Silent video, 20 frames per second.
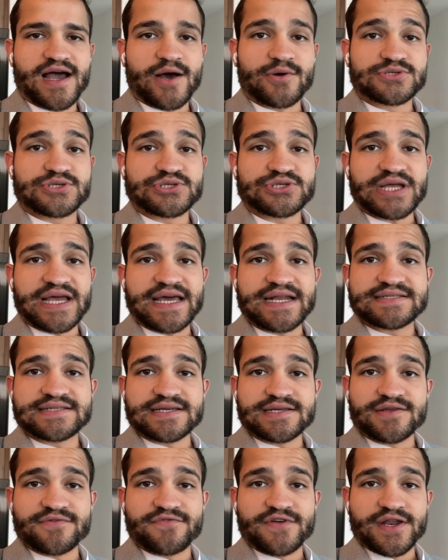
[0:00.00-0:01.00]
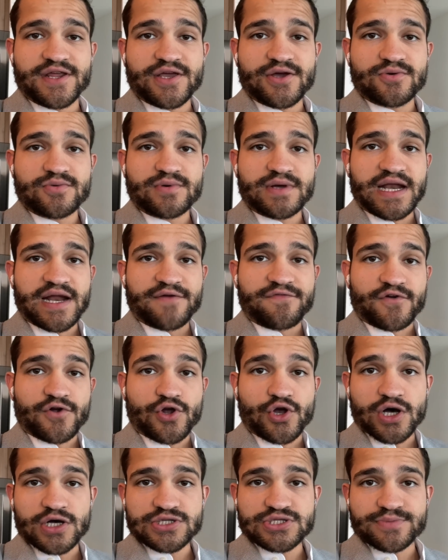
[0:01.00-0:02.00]
I was just editing the video and I
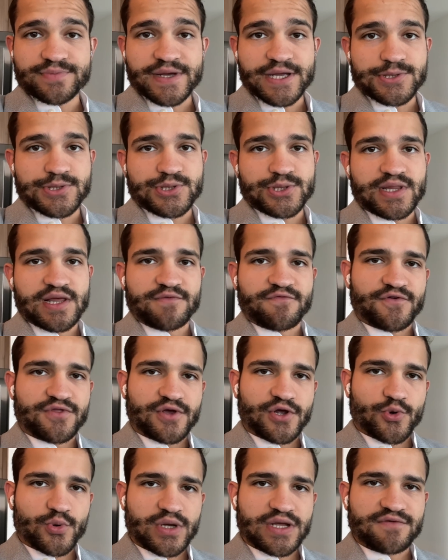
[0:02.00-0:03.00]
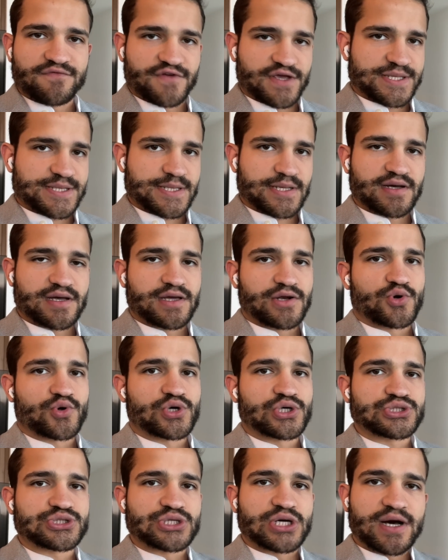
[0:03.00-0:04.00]
forgot to mention that for the green visa, in
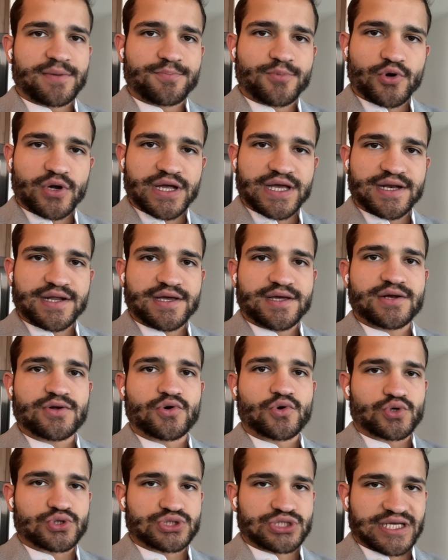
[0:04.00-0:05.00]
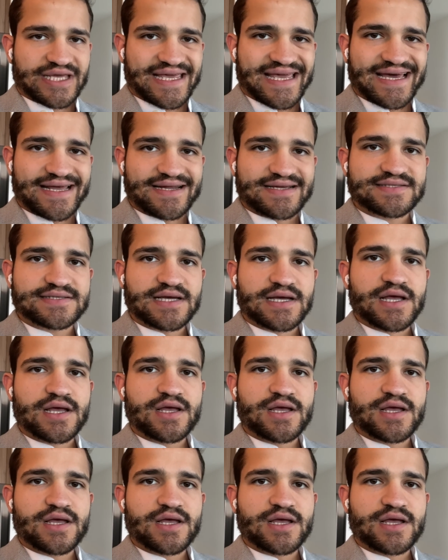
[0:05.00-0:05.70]
order to upgrade it or to get it,